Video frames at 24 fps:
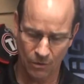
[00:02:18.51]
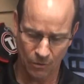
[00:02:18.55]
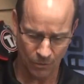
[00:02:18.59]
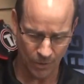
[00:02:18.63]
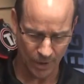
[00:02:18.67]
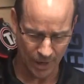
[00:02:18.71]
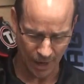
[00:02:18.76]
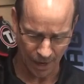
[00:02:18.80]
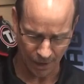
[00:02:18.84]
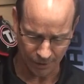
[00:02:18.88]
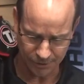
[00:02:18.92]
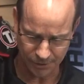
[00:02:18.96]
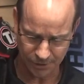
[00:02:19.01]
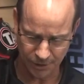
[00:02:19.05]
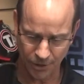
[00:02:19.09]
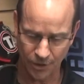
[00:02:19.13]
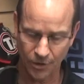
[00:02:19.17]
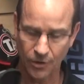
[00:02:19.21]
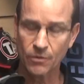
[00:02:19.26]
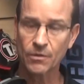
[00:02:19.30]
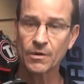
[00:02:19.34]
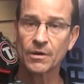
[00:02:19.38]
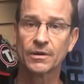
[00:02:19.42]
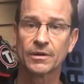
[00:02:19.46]
We
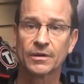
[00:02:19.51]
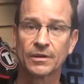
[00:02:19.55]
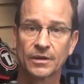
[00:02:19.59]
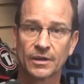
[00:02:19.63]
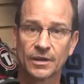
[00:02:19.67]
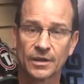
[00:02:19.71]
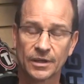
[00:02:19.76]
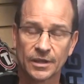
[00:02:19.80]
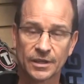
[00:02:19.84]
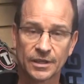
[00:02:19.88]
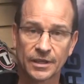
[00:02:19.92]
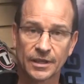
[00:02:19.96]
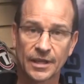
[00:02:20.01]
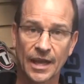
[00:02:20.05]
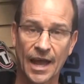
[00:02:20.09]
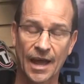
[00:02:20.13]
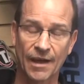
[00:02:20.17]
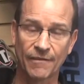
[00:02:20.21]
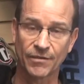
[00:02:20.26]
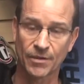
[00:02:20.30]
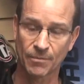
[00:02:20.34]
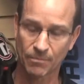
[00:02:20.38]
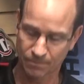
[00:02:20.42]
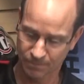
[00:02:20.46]
also
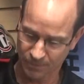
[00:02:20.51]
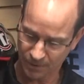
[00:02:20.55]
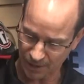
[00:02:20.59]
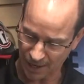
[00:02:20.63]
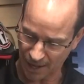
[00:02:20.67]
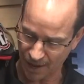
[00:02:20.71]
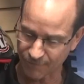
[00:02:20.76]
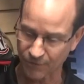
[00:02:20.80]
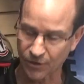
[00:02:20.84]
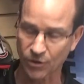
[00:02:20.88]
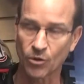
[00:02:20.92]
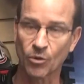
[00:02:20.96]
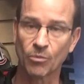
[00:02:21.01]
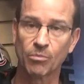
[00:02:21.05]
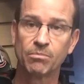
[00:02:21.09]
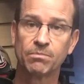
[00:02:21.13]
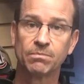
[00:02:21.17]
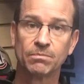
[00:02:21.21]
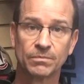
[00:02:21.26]
have the clavicle,